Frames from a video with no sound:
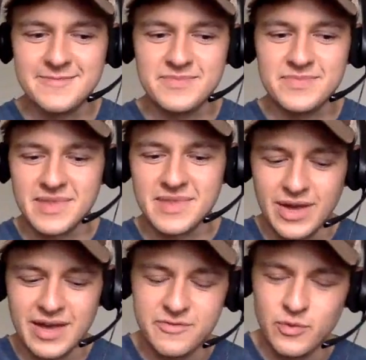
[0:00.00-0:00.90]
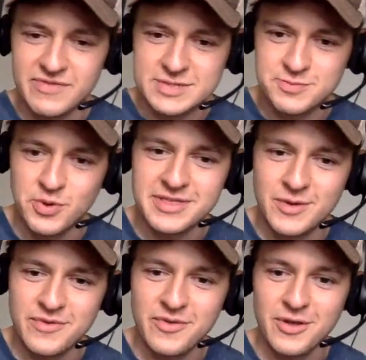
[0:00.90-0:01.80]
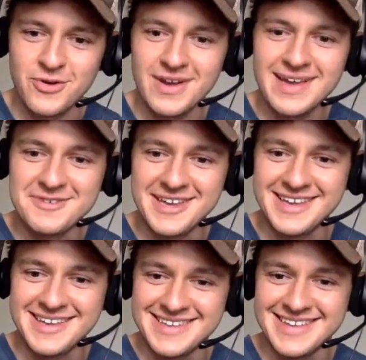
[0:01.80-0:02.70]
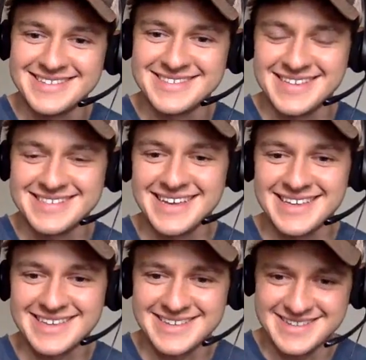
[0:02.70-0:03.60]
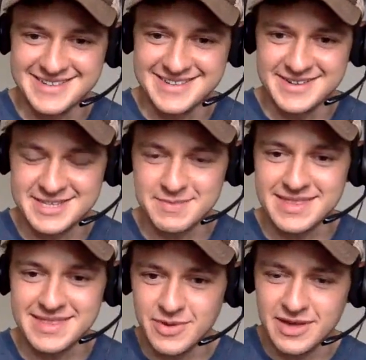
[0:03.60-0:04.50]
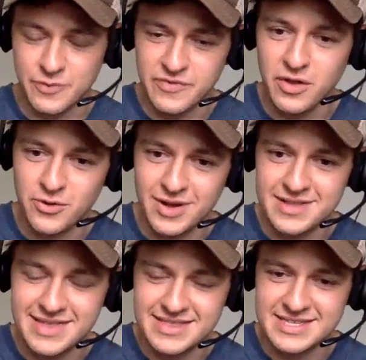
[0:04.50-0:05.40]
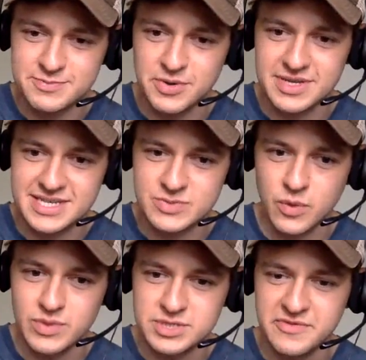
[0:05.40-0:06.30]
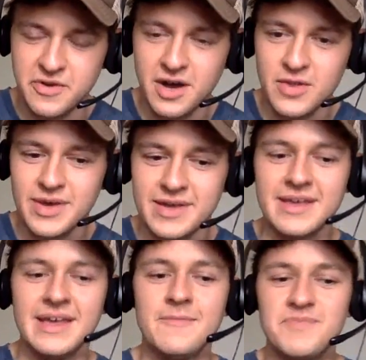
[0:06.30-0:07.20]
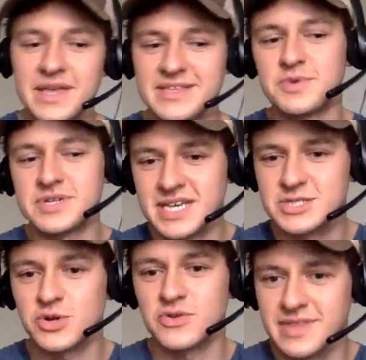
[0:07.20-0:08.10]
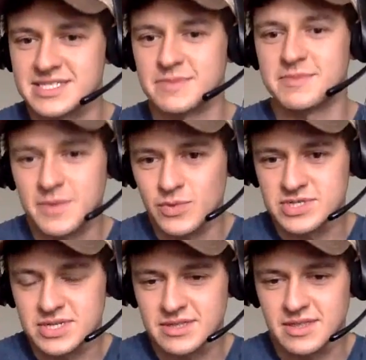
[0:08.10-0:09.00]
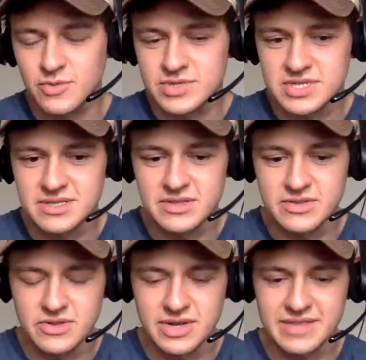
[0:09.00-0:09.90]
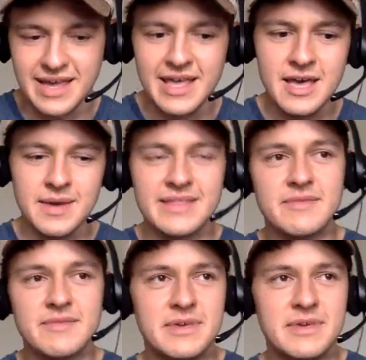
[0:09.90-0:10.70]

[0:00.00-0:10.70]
we have this book that we've all agreed is like something, like we've all agreed that this book is what we should be following, and this book says certain things, and maybe we should look at that. And then